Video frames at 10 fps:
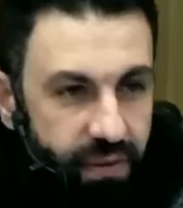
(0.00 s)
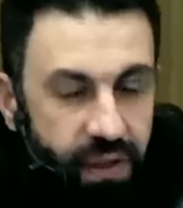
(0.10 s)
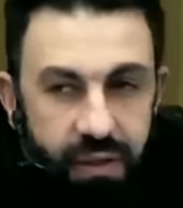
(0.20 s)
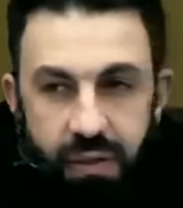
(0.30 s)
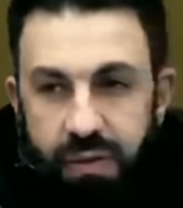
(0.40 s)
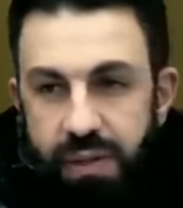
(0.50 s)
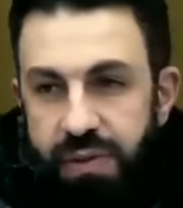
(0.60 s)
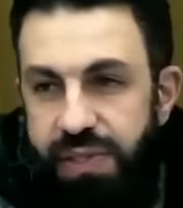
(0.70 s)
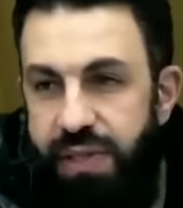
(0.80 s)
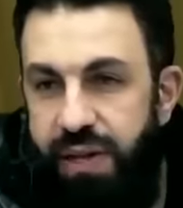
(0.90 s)
And know that
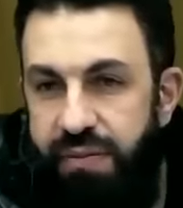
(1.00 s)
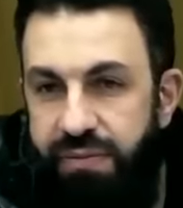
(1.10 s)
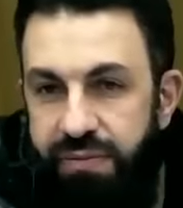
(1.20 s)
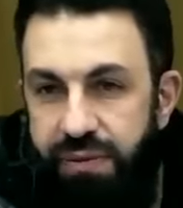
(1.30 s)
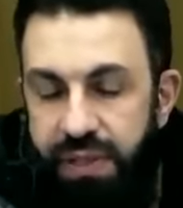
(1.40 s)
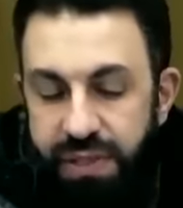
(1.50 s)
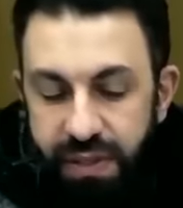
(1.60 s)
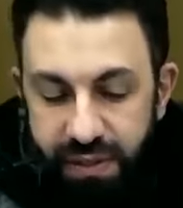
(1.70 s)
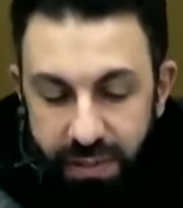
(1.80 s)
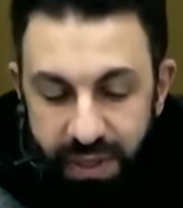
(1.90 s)
this life is
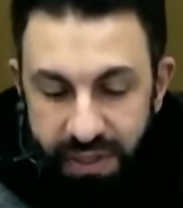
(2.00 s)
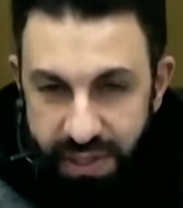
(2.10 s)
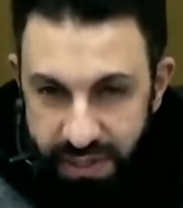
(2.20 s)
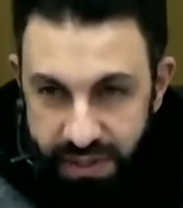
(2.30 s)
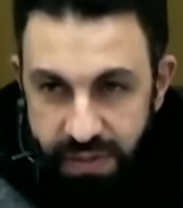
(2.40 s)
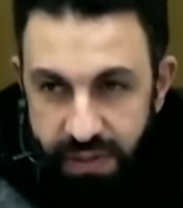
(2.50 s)
nothing but a test.